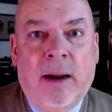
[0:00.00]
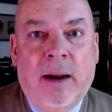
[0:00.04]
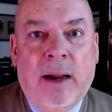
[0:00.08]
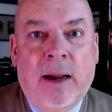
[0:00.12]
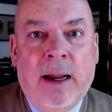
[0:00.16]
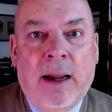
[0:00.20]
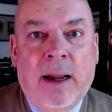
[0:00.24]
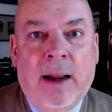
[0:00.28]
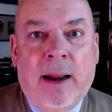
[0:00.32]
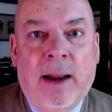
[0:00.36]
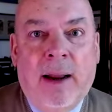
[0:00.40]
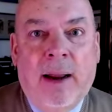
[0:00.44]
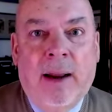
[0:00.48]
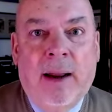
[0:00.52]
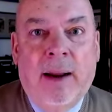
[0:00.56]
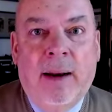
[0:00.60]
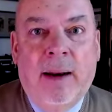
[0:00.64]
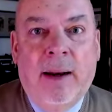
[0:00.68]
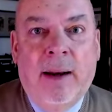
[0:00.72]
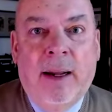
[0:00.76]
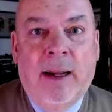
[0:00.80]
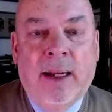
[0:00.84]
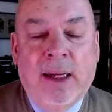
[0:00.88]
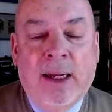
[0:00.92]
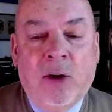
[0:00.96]

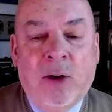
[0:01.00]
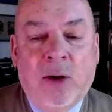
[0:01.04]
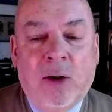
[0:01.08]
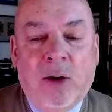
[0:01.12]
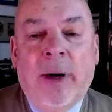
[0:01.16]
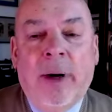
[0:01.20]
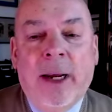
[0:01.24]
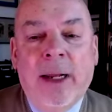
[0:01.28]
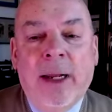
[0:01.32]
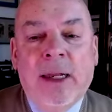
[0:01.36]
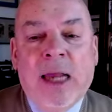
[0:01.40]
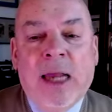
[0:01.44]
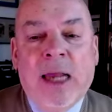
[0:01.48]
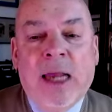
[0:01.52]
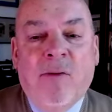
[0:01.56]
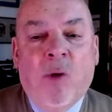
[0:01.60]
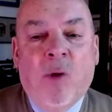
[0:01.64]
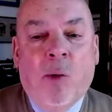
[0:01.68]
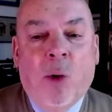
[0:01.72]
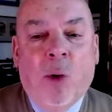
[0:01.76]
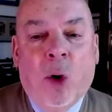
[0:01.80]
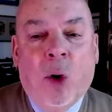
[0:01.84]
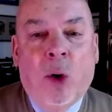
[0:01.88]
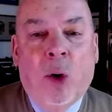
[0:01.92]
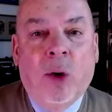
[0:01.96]
And historians have a
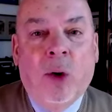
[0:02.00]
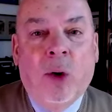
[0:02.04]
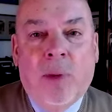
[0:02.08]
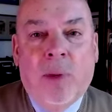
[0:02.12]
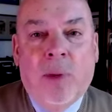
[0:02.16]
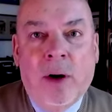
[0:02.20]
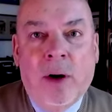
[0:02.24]
role to